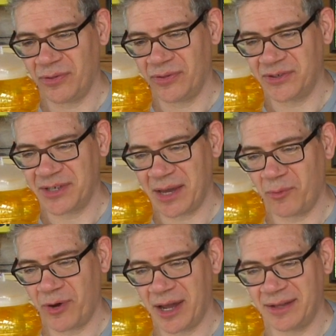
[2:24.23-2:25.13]
the
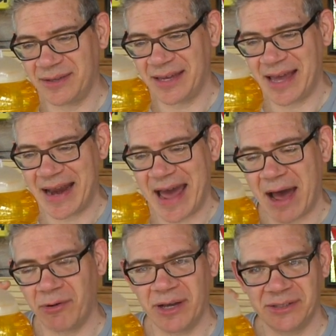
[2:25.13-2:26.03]
same way to get
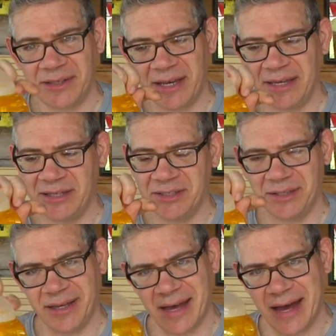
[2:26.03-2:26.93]
out as they
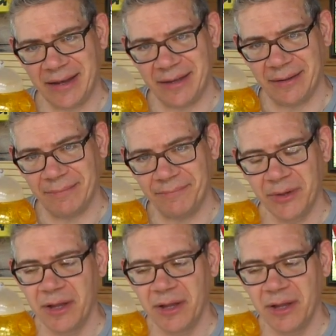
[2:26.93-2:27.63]
easily got in.